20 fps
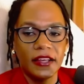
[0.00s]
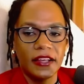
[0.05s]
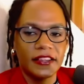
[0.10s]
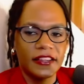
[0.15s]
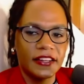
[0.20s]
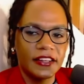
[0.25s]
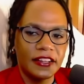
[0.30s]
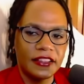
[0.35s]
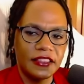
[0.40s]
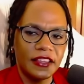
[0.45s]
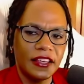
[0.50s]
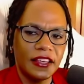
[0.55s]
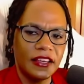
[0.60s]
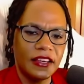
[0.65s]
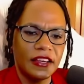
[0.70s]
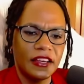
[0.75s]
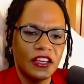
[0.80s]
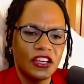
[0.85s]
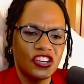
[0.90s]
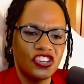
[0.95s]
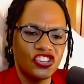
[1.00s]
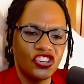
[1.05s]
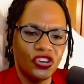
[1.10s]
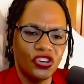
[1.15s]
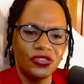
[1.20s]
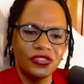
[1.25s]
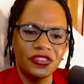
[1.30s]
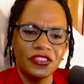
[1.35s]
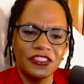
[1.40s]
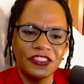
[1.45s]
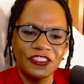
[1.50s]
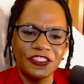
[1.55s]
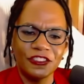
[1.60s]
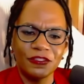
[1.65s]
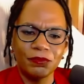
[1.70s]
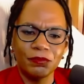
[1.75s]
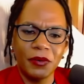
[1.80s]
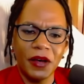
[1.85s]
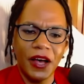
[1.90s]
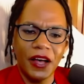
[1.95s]
that a thing goes in a
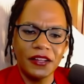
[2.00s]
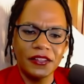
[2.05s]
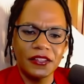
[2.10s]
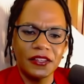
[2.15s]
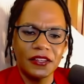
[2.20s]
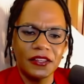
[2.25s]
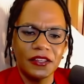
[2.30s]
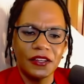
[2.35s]
spot